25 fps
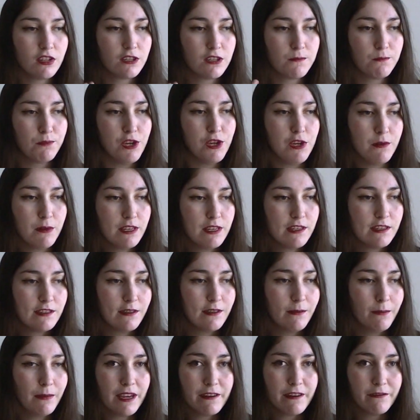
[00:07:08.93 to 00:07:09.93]
spewing
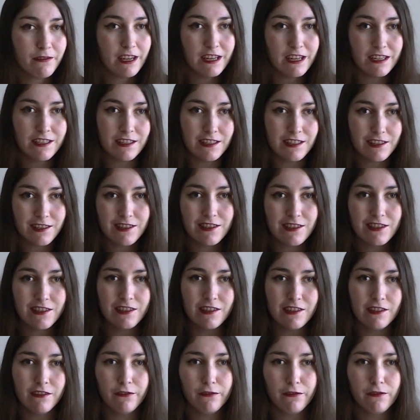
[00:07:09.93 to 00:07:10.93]
some like racist
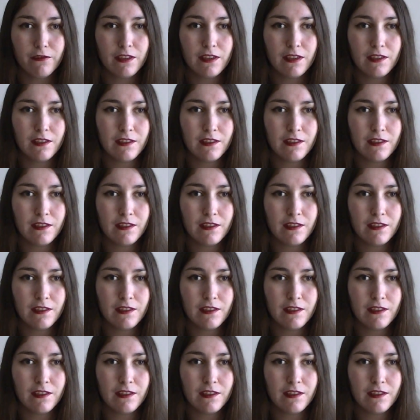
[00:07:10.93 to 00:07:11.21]
stuff,